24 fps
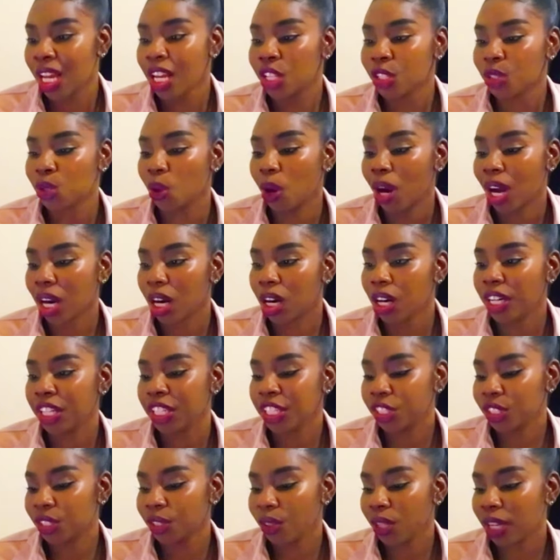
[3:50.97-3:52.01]
So
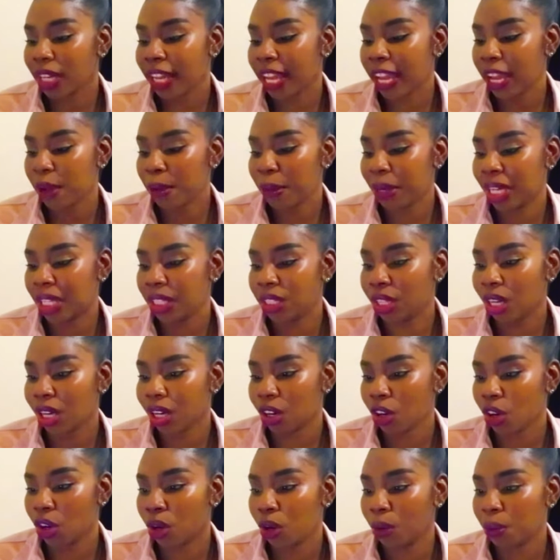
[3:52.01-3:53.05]
according to the
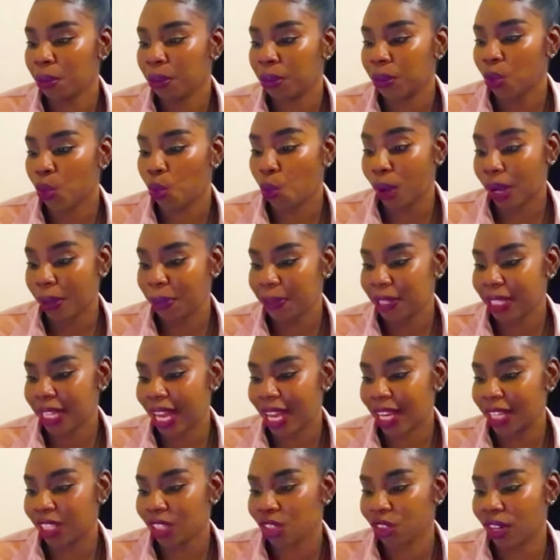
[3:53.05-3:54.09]
Cayman.com
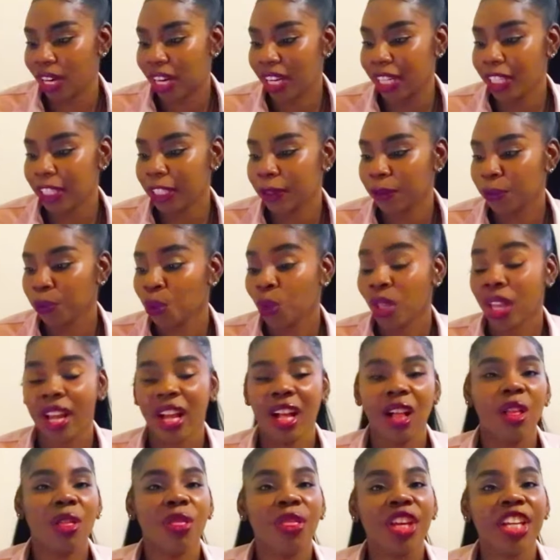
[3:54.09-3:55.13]
website, right,
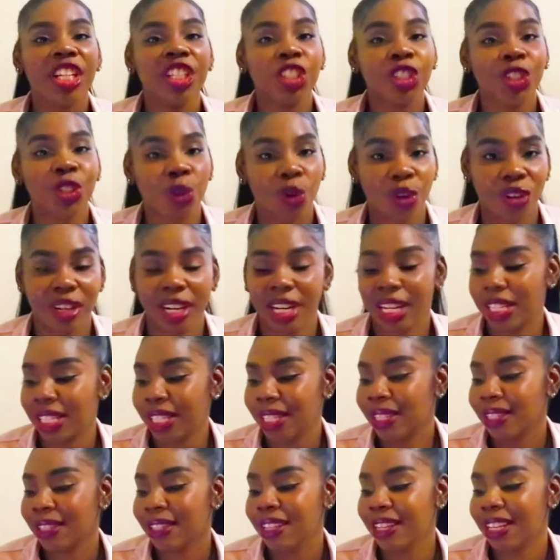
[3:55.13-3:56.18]
health
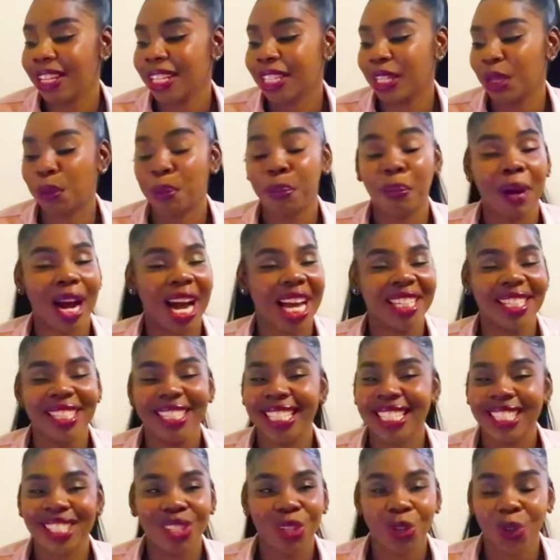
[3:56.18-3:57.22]
insurance is
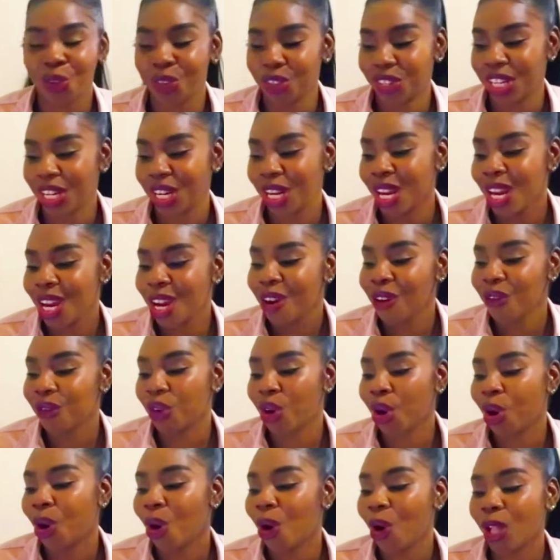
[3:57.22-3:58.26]
mandatory
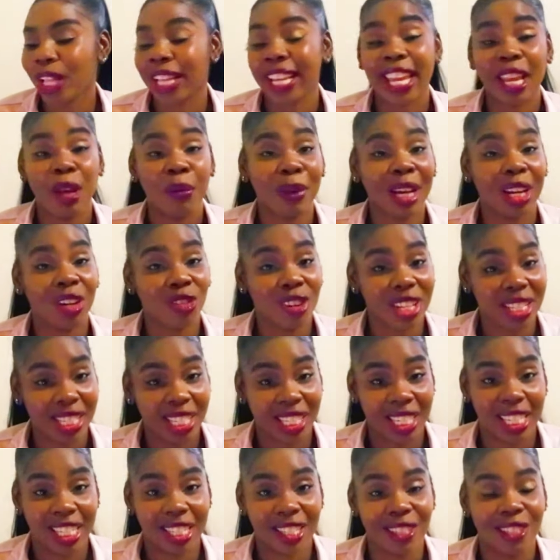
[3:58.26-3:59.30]
for all Cayman
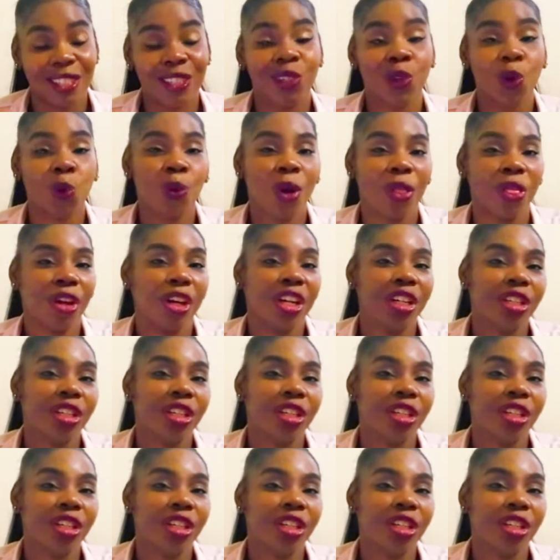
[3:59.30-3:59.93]
residents. So whether